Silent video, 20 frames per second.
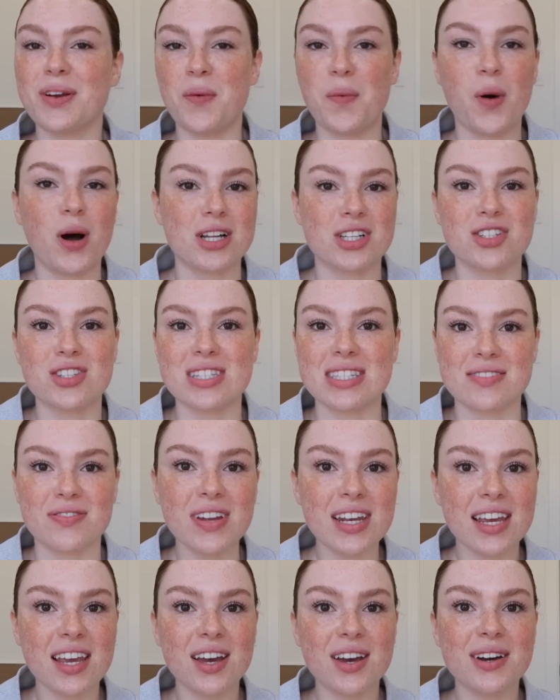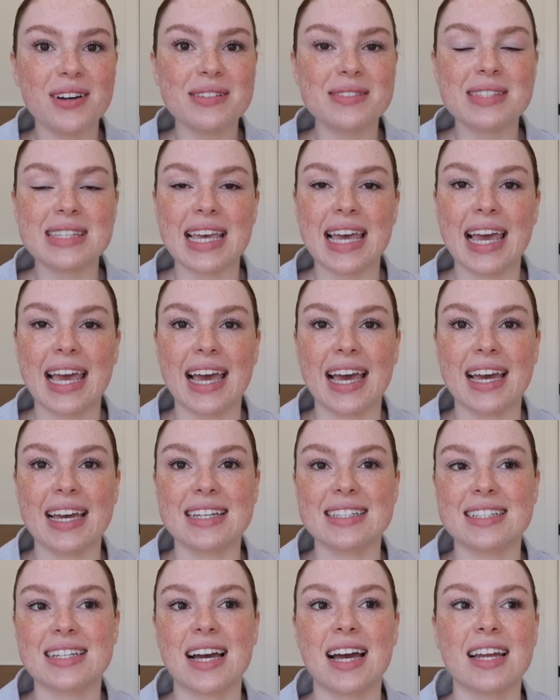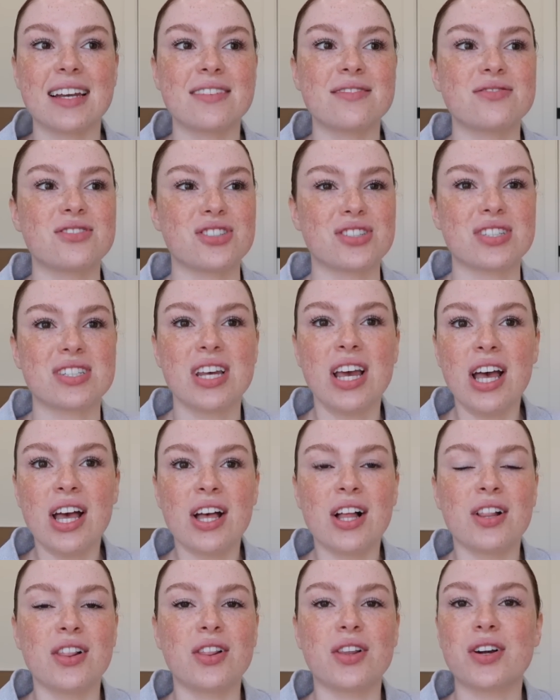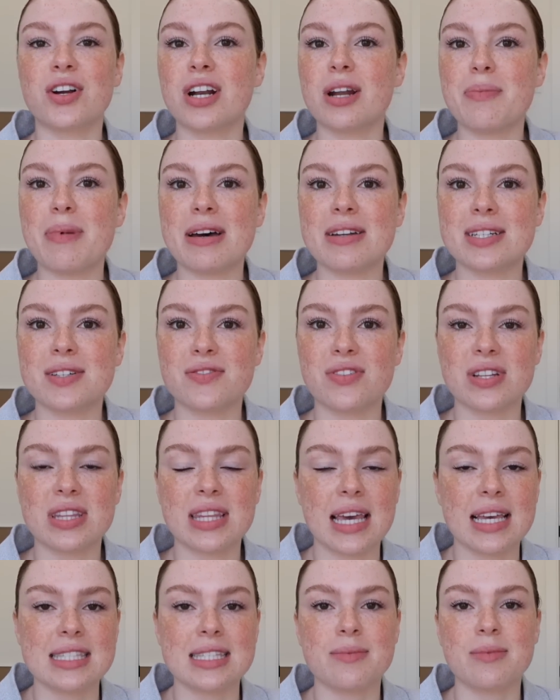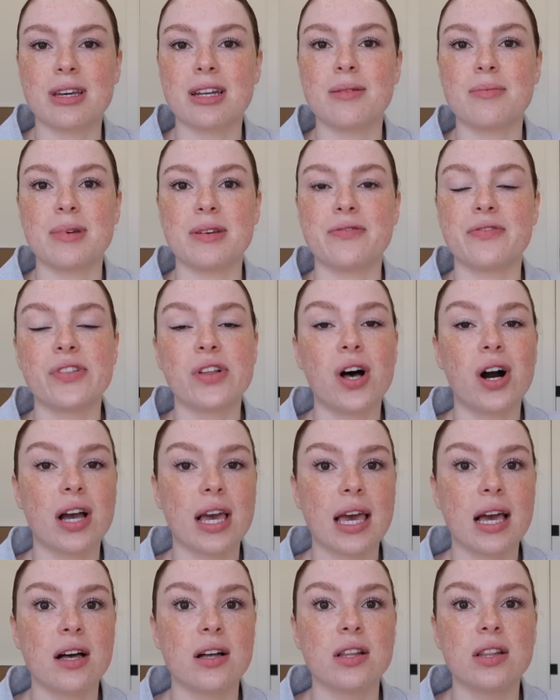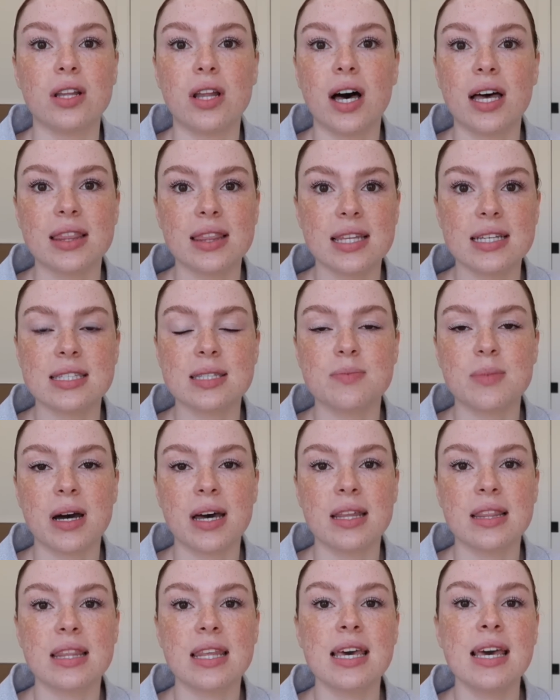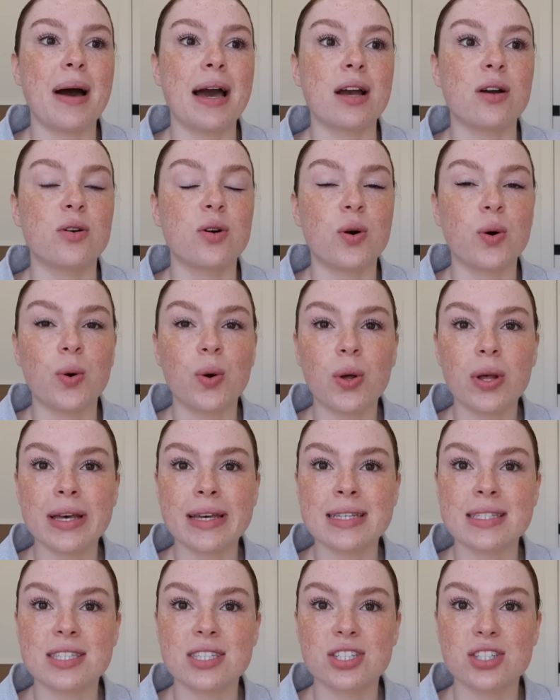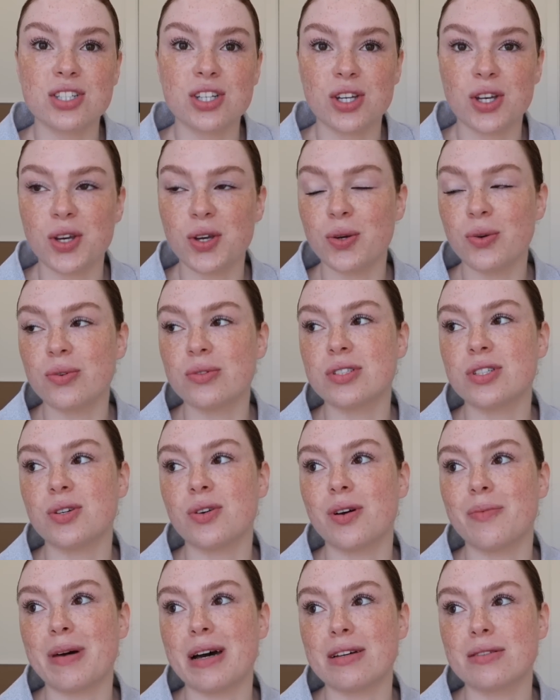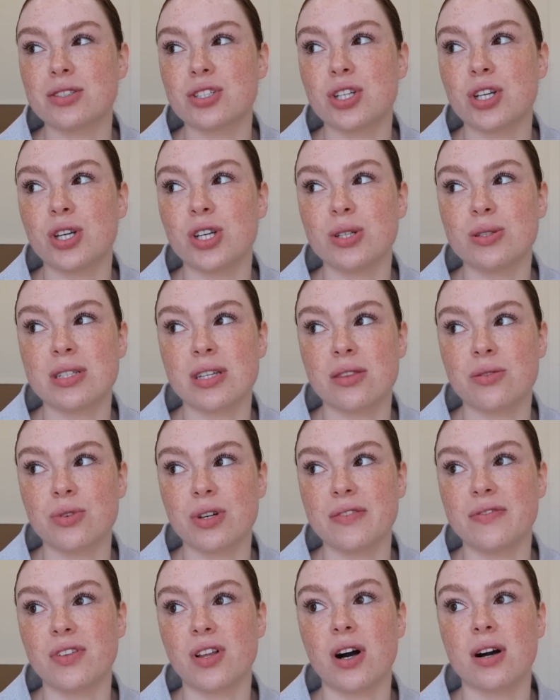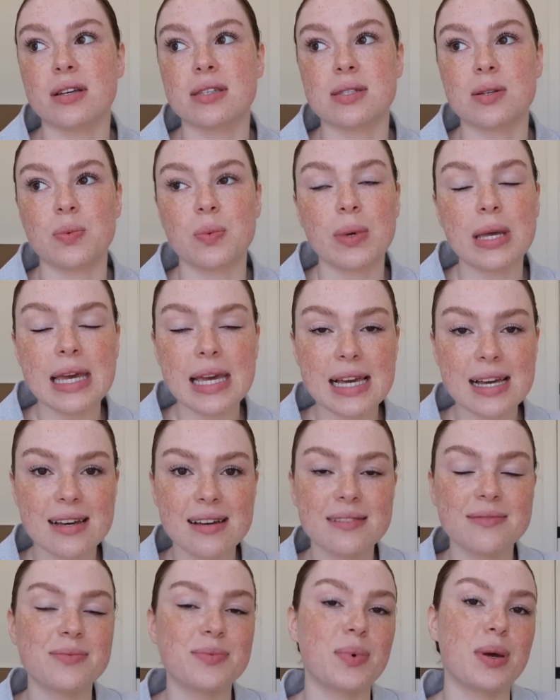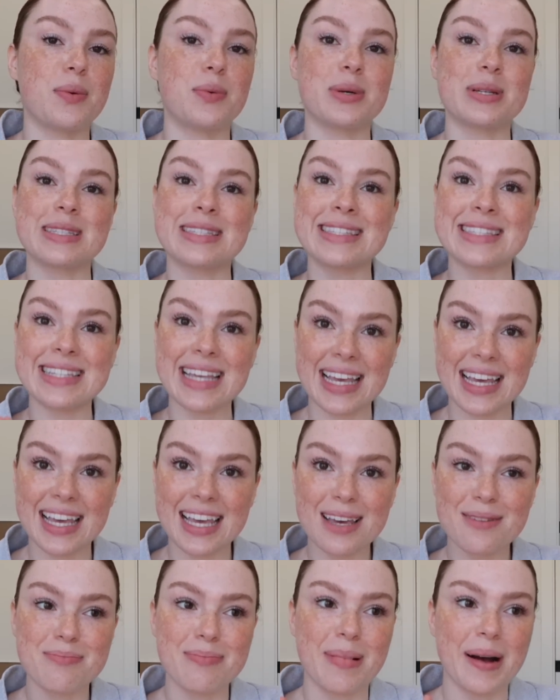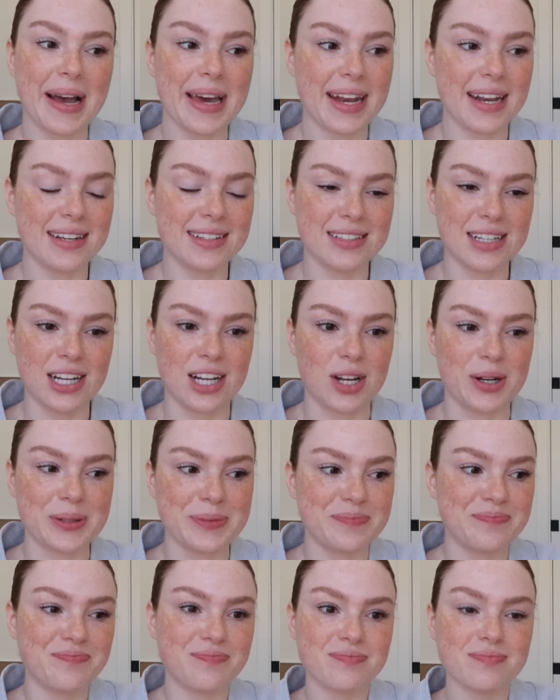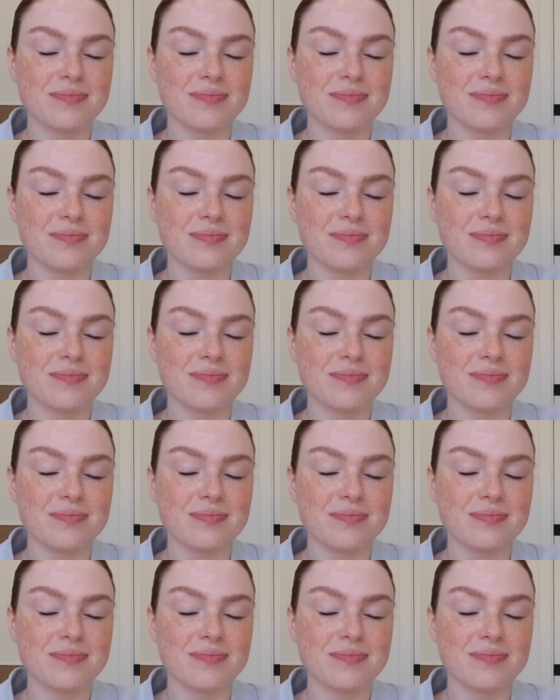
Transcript: watch these videos and kind of just learn about different things. I'm going to be vlogging a lot this month. My goal is to do about two to three vlogs a week. We will see, but you know,